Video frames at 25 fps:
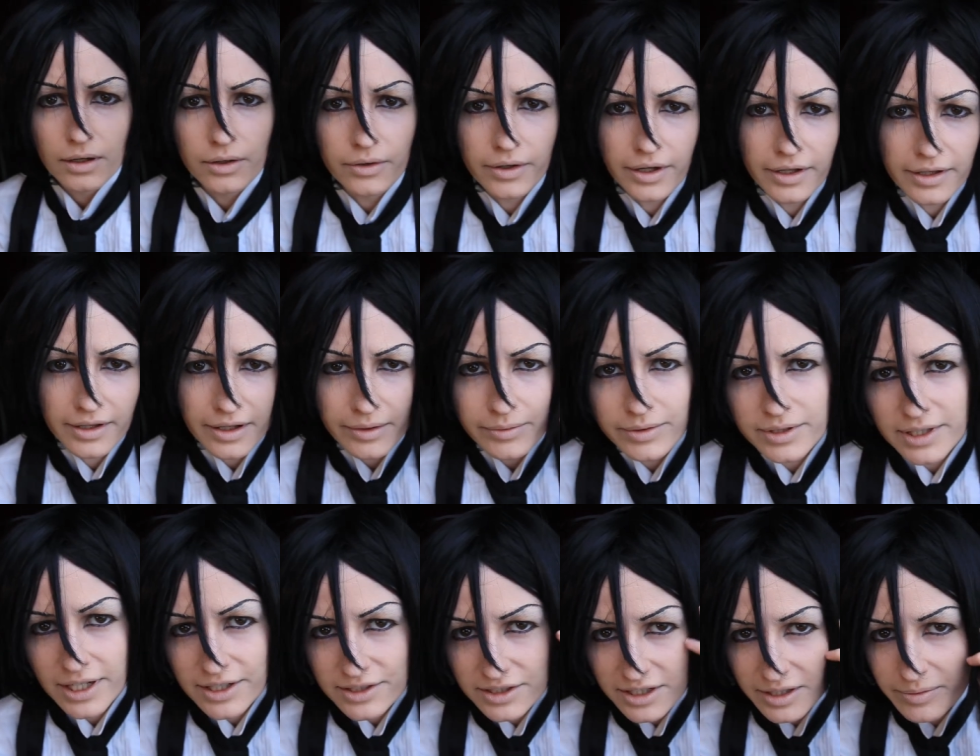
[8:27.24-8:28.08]
Okay, that was
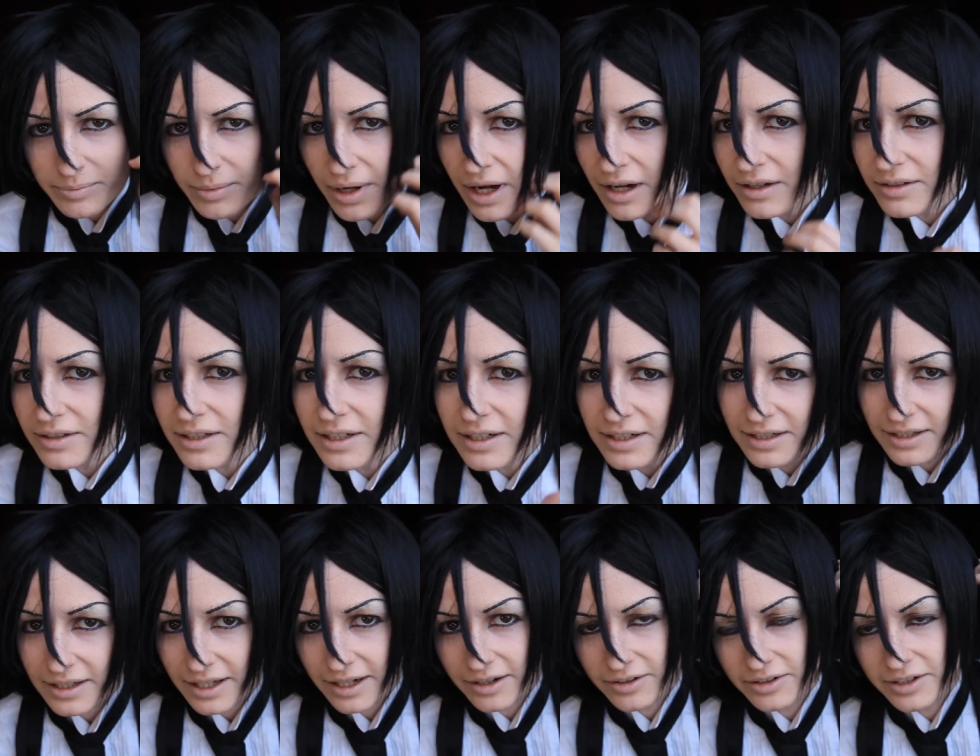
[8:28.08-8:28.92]
actually mildly
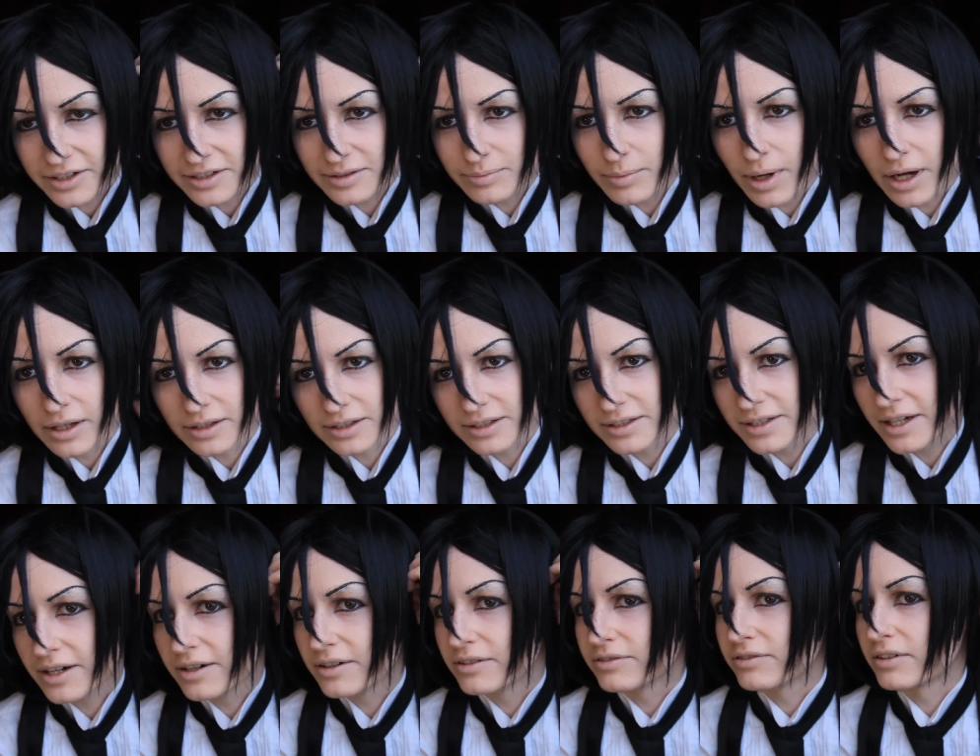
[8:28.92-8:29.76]
hilarious, mildly
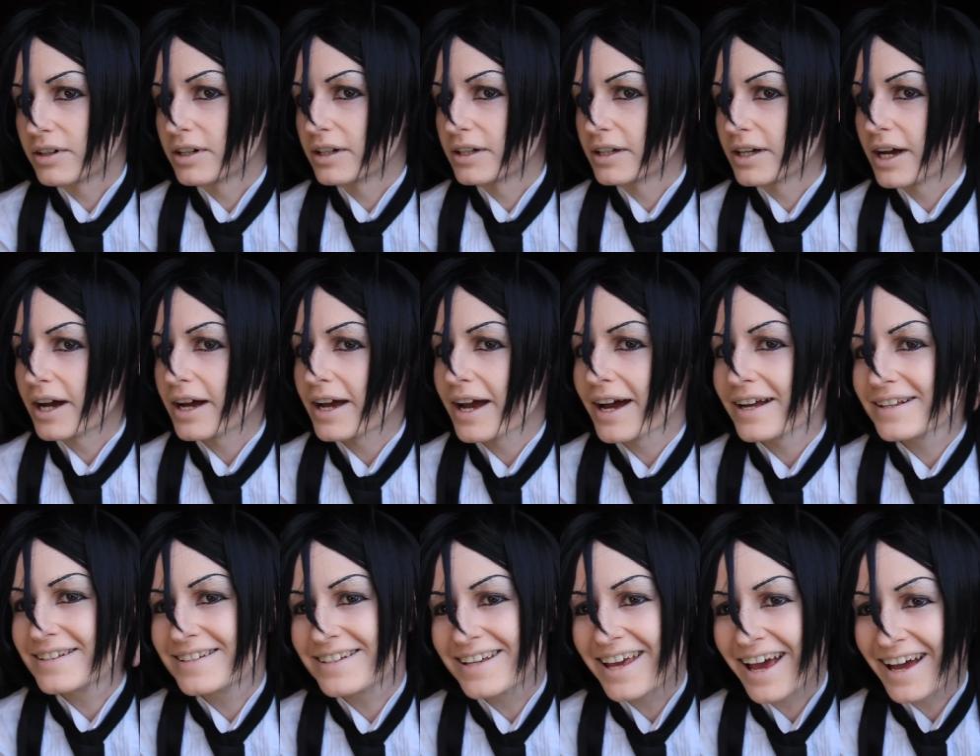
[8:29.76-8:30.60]
terrifying. I
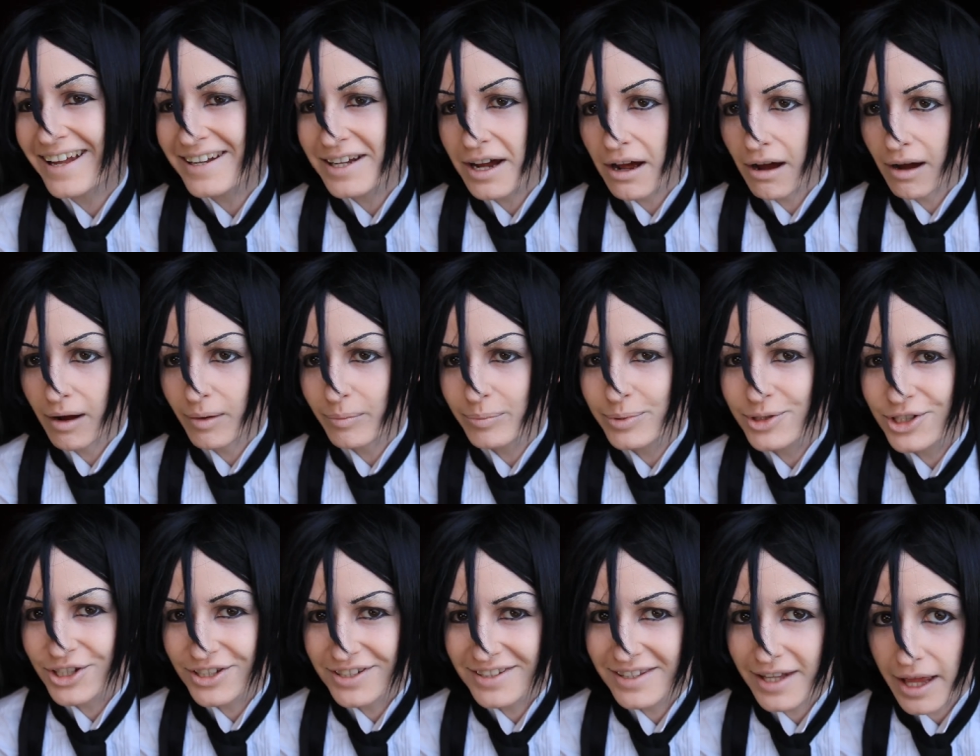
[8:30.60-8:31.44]
had to get up
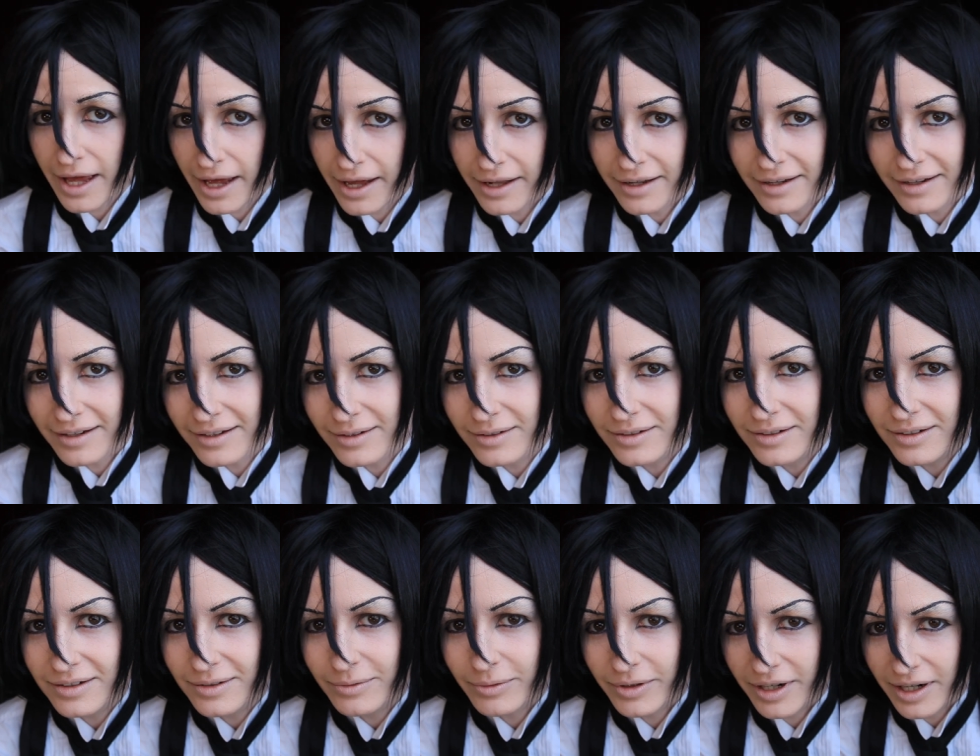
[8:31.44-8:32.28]
just then,
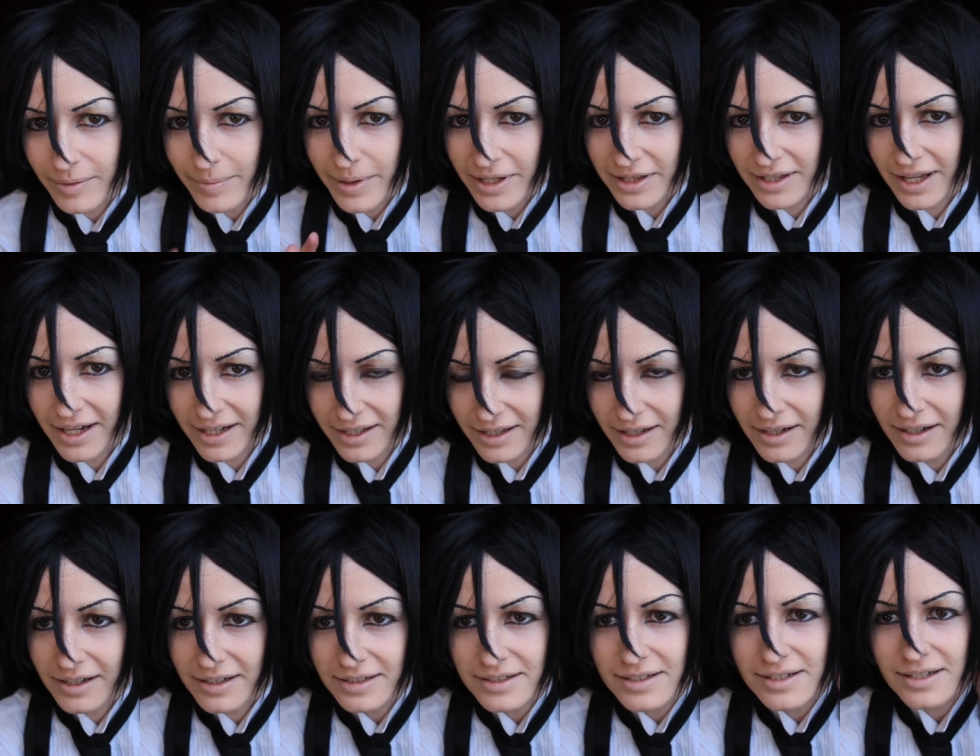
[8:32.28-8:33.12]
where I made that
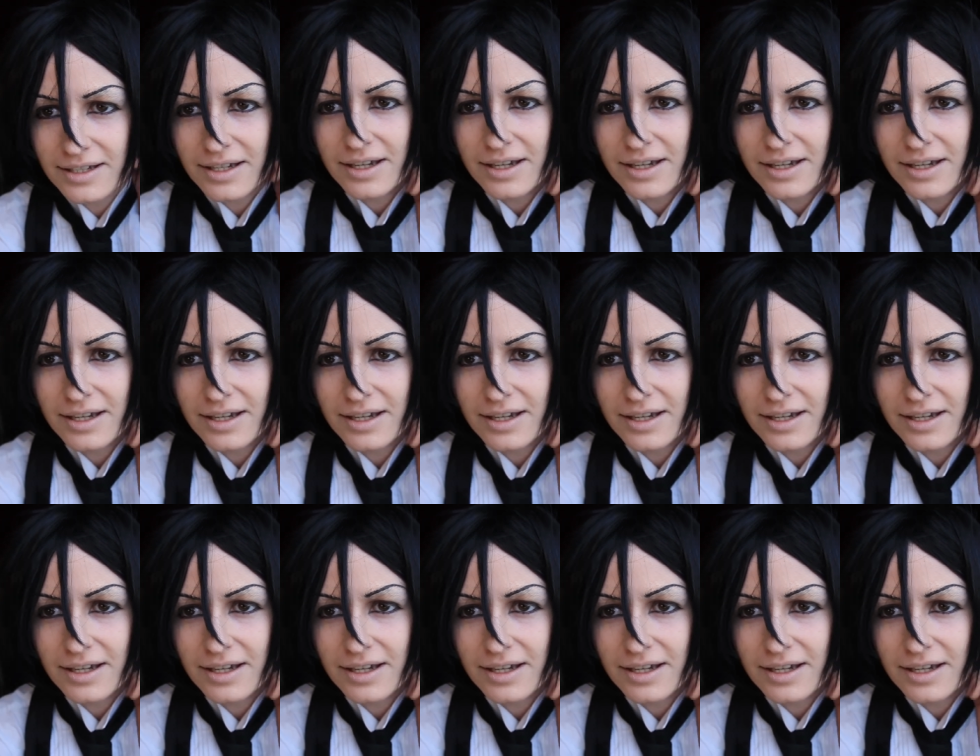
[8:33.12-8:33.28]
cut.